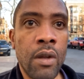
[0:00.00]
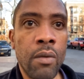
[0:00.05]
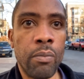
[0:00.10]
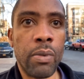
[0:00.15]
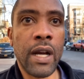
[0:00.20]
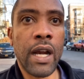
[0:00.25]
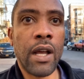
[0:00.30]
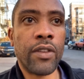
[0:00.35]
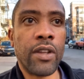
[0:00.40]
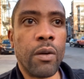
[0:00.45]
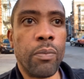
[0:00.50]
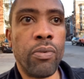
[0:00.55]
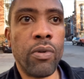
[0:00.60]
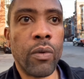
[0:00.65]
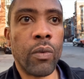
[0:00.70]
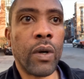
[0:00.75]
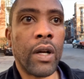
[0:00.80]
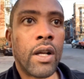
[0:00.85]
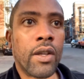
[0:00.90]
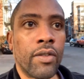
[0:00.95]
But I was at a point
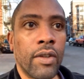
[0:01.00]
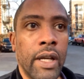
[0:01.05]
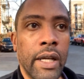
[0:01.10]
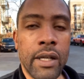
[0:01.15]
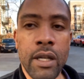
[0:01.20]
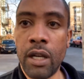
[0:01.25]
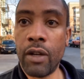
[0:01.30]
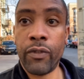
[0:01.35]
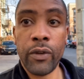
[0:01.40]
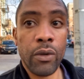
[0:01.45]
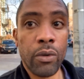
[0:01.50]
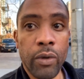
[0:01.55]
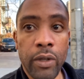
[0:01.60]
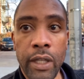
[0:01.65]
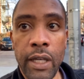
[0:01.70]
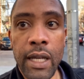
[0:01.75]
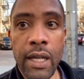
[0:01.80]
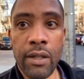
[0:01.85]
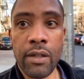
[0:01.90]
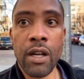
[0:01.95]
where I was like, if you're really
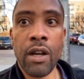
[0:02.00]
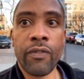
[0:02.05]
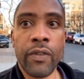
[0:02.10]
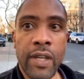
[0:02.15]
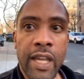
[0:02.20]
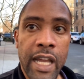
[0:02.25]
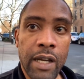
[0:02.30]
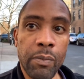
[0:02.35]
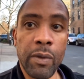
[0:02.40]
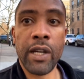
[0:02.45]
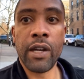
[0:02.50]
that tough, attack me.